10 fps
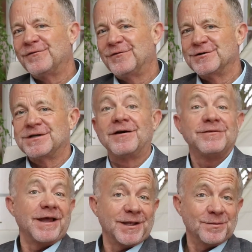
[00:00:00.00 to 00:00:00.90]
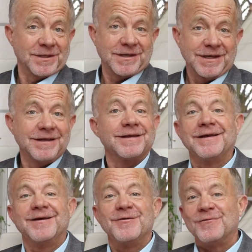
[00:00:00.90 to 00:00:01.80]
first off, likability.
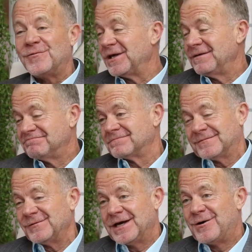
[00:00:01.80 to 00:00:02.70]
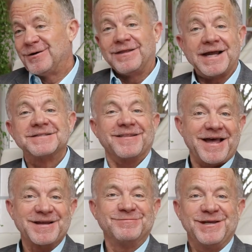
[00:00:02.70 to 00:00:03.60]
We all like to
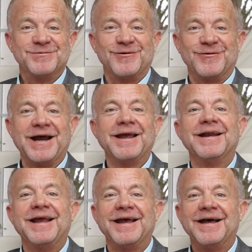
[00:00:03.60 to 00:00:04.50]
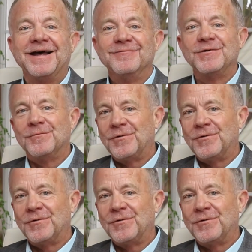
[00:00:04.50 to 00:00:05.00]
like people, right? And we